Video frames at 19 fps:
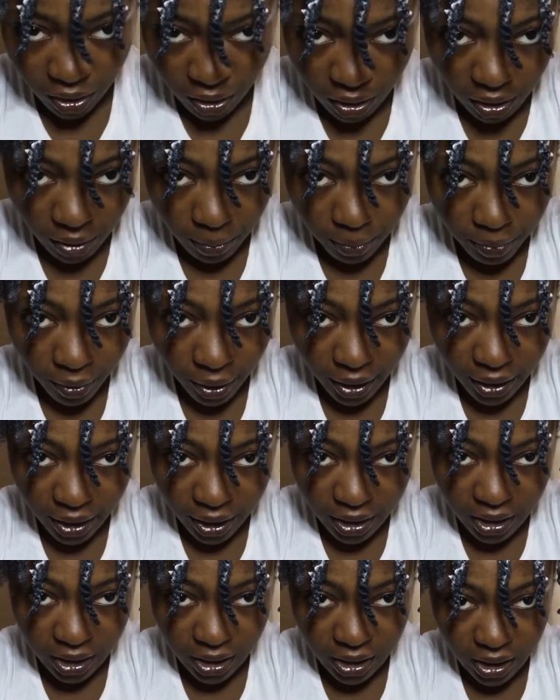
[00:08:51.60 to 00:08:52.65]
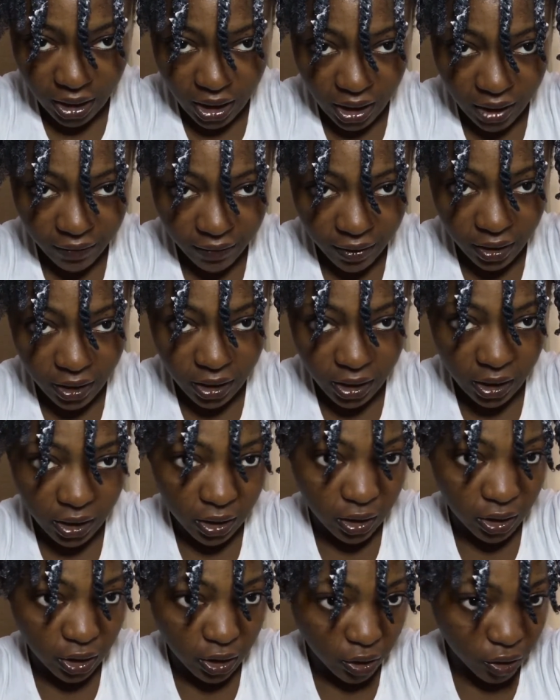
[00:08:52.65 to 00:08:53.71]
the product is evenly
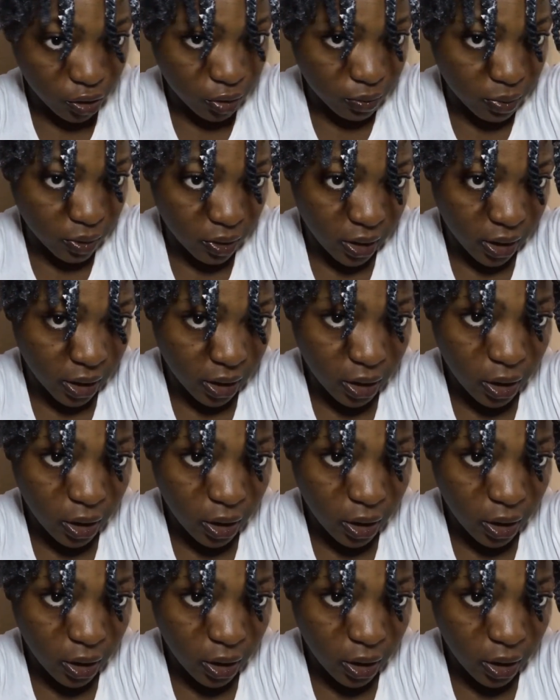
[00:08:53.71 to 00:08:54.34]
distributed